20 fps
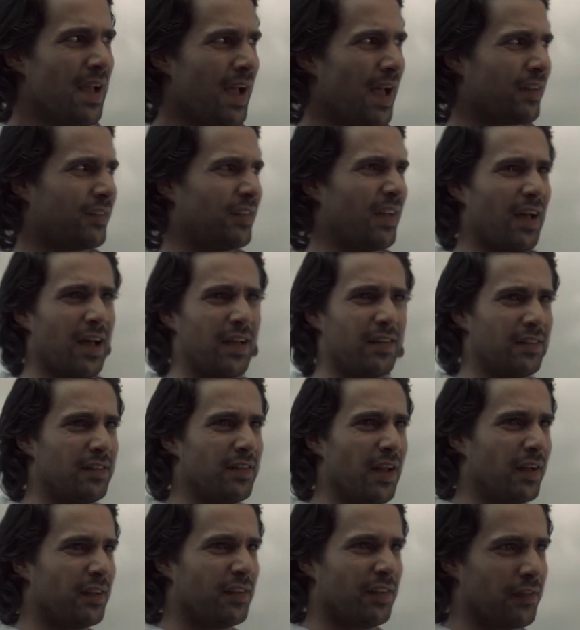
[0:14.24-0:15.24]
As a, as a
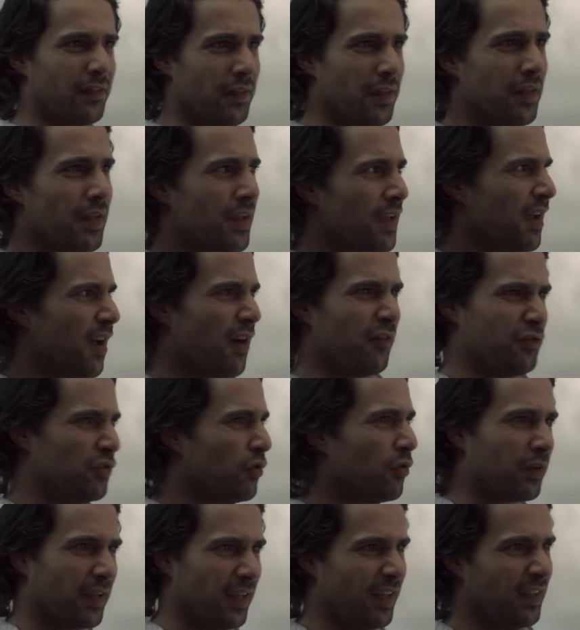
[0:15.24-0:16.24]
knight of, of
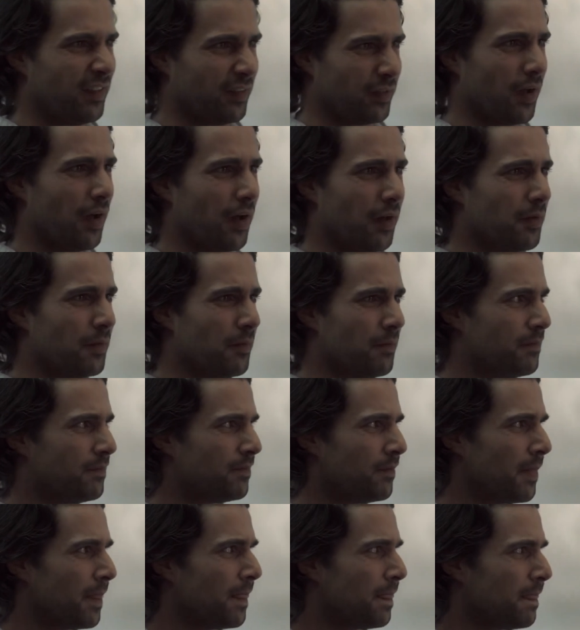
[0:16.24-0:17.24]
your Kingsguard,
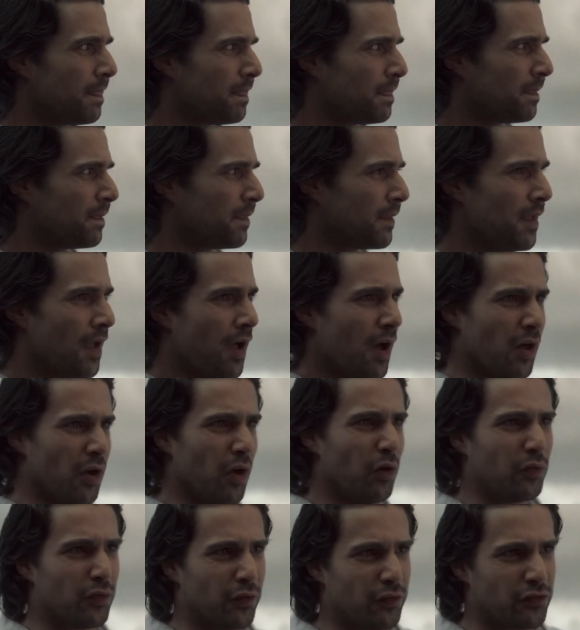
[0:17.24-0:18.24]

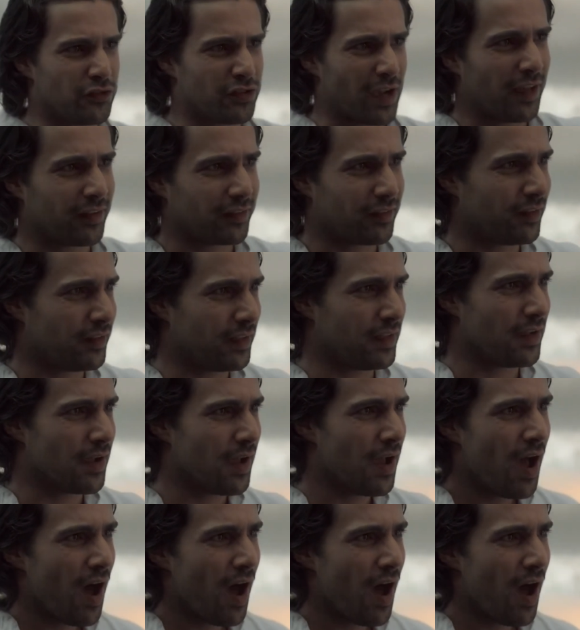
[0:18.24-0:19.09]
an oath of chastity.